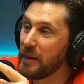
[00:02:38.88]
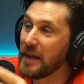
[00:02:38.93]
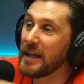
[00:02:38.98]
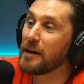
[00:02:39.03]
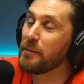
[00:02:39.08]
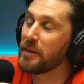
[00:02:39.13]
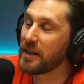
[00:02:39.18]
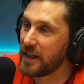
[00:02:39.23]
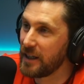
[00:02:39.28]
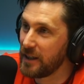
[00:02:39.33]

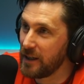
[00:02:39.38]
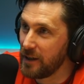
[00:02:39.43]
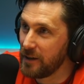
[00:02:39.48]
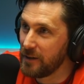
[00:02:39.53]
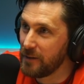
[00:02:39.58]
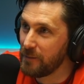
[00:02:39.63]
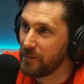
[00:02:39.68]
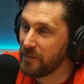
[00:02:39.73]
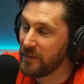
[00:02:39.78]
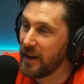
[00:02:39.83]
Peter
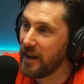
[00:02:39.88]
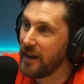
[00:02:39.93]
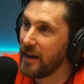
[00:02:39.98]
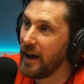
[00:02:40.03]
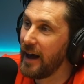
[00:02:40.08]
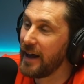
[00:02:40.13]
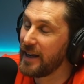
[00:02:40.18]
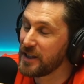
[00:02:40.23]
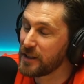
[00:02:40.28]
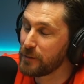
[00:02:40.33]
McKinnon
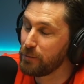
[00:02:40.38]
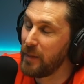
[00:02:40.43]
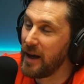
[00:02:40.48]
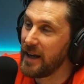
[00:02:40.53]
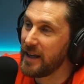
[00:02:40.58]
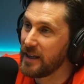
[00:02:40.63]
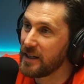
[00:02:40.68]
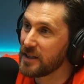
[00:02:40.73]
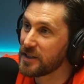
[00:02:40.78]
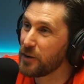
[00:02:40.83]
and his
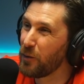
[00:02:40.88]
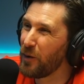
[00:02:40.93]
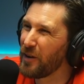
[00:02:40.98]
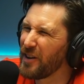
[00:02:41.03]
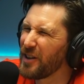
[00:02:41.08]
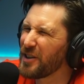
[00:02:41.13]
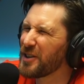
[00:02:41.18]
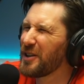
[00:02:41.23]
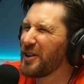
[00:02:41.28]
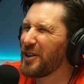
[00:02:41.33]
mate is the one
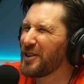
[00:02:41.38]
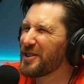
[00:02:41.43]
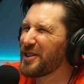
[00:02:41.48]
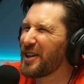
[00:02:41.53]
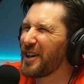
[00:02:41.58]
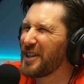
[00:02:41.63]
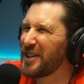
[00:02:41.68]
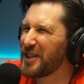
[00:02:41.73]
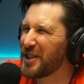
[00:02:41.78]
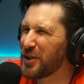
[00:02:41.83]
that looks
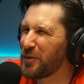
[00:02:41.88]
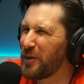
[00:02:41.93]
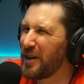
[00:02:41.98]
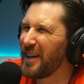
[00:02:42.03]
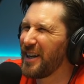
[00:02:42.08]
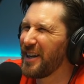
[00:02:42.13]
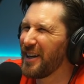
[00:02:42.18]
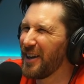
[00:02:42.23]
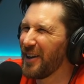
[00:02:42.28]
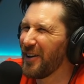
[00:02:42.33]
like he's
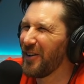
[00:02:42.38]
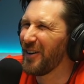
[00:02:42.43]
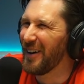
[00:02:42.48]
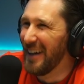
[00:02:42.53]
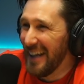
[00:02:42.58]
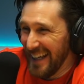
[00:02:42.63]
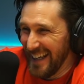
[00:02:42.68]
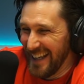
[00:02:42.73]
squinting yeah. a lot. Yeah,